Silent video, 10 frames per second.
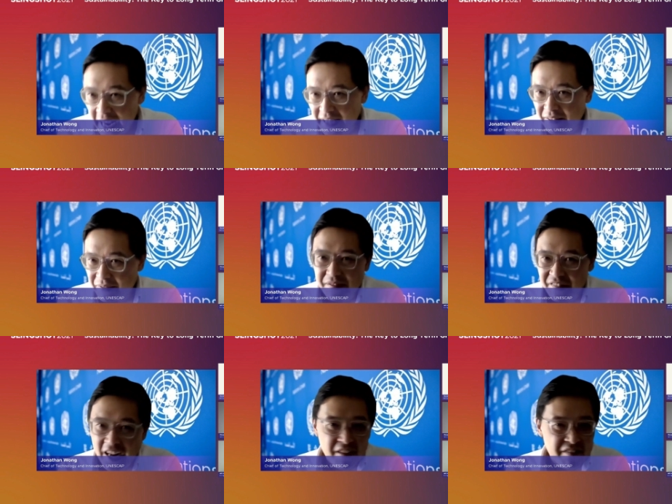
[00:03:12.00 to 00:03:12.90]
again,
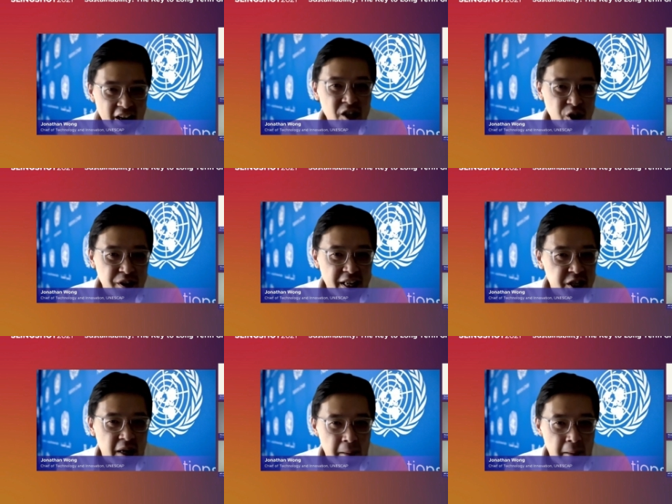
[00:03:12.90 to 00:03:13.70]
find your niche.